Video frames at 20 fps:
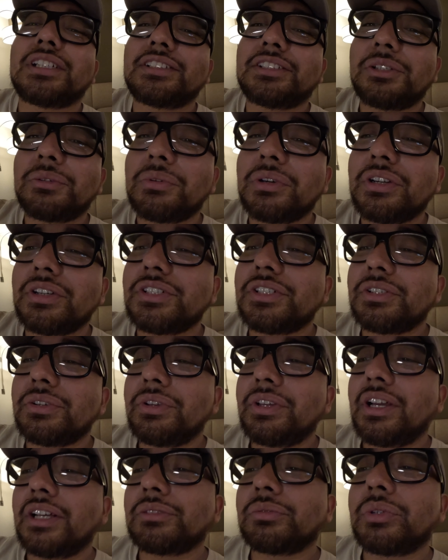I still wanted to show
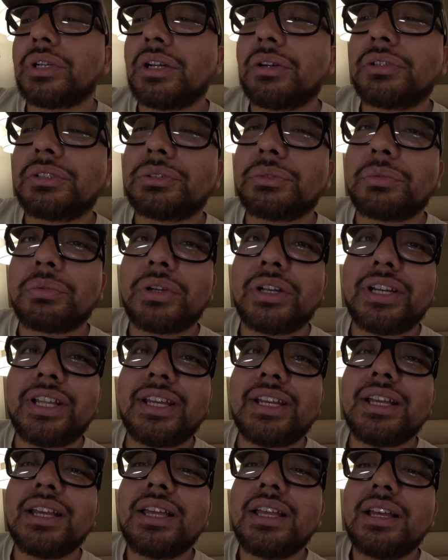you guys what I was
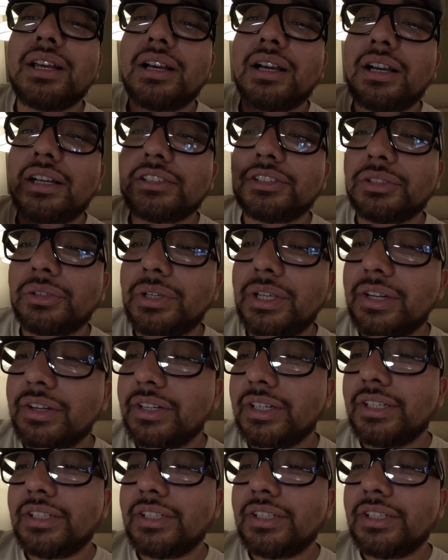running, so here it